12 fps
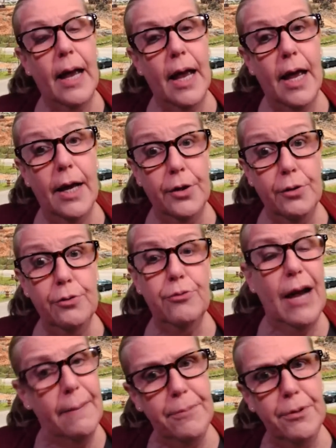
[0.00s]
and you
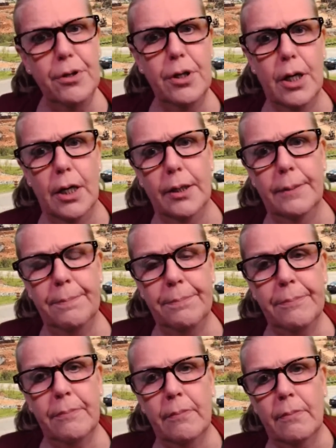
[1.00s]
grab your gun
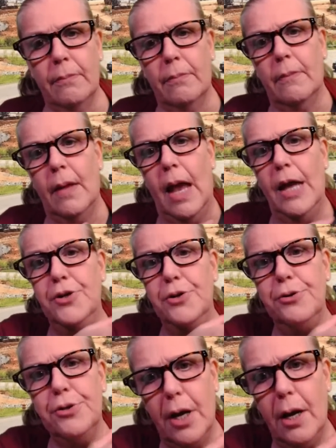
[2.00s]
and you
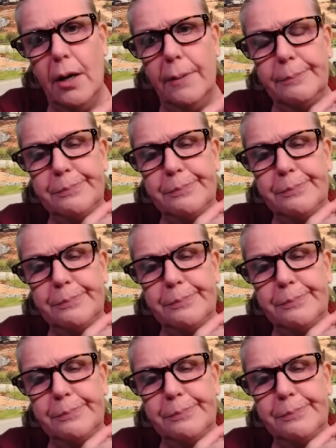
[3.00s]
say,